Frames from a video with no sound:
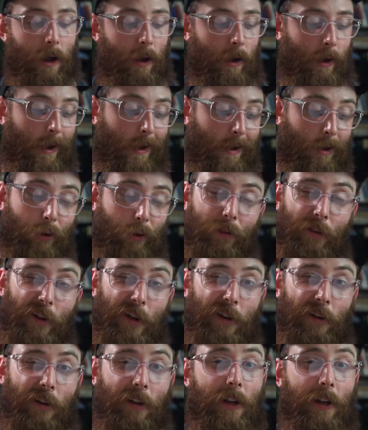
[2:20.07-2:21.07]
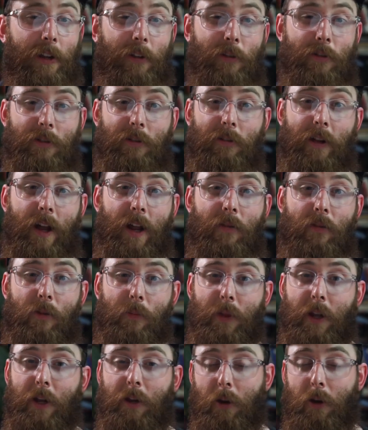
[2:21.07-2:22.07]
I know that there's a lot of them
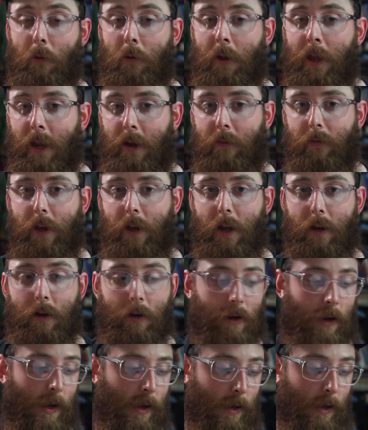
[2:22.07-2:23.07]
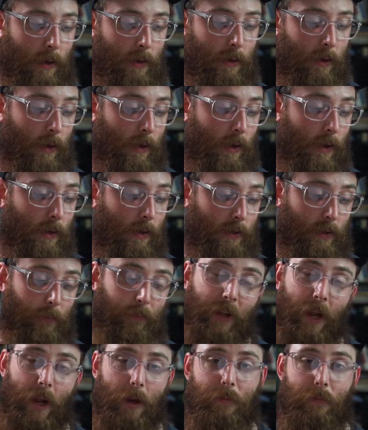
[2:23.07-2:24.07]
that don't have that, and
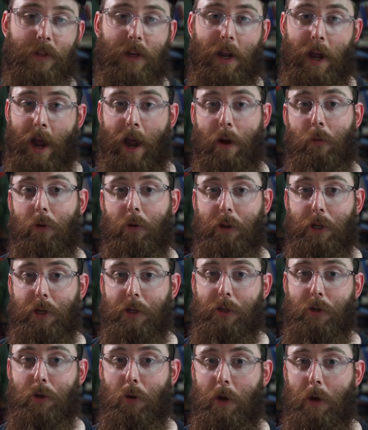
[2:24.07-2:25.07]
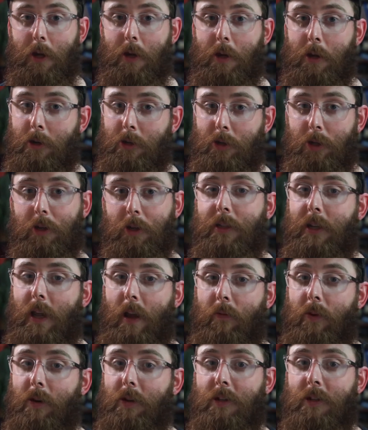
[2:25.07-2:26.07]
sometimes I really enjoy just
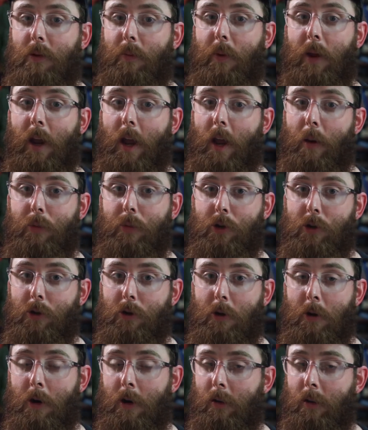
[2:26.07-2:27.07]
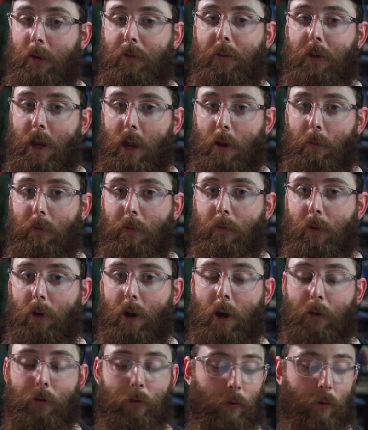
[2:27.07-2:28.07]
having to set my aperture and let the camera figure
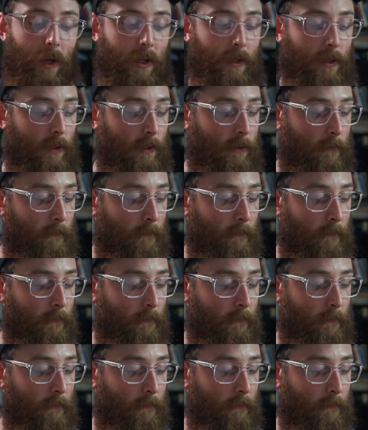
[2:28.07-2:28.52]
out the rest.